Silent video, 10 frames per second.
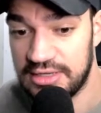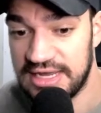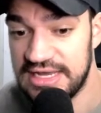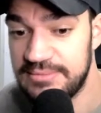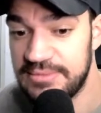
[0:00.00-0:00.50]

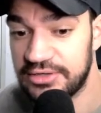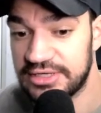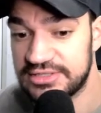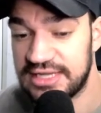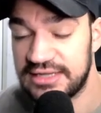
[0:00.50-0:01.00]
in the middle here.
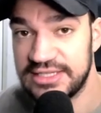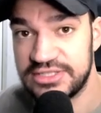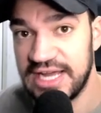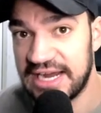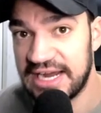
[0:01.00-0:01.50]
See how
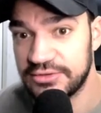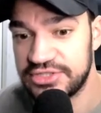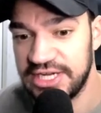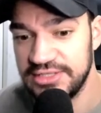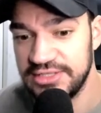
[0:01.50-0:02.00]
the arrow
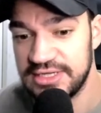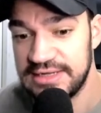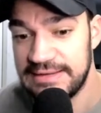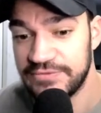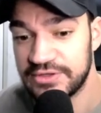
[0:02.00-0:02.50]
changed?
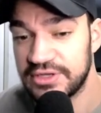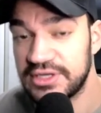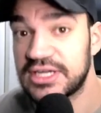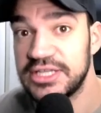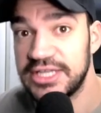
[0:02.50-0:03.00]
You're going
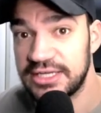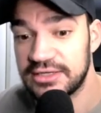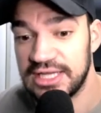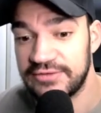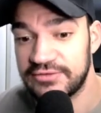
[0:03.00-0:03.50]
to click and a
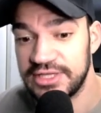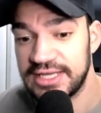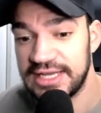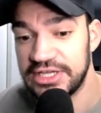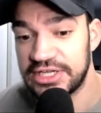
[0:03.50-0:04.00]
left click,
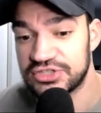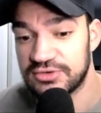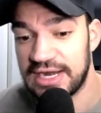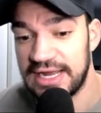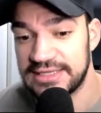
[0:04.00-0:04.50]
and then you can
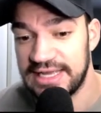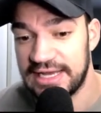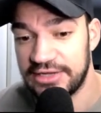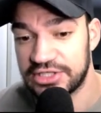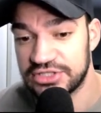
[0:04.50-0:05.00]
drag
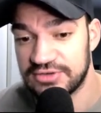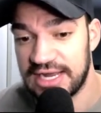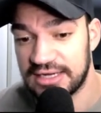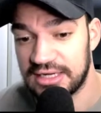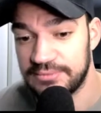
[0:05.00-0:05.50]
down. You can
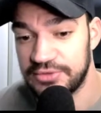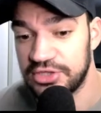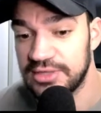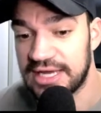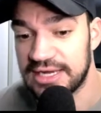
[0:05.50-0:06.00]
drag up. You can
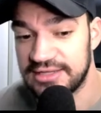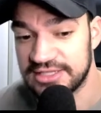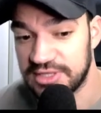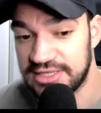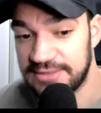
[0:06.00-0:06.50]
do a lot of things
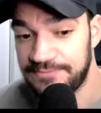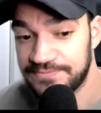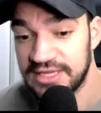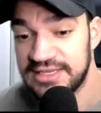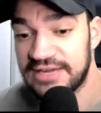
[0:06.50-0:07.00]
with it.
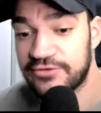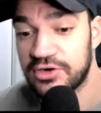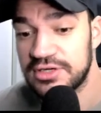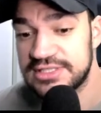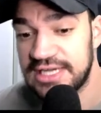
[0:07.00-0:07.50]
Now, for the
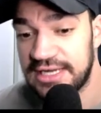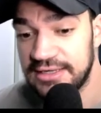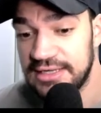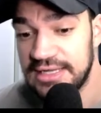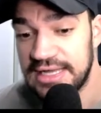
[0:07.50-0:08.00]
RSI,
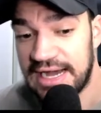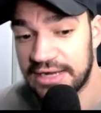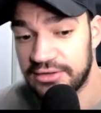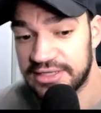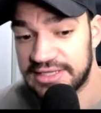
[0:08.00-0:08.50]
I
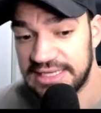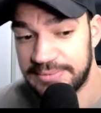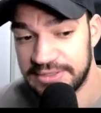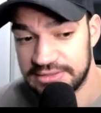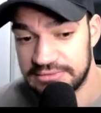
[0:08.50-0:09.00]
don't like to keep it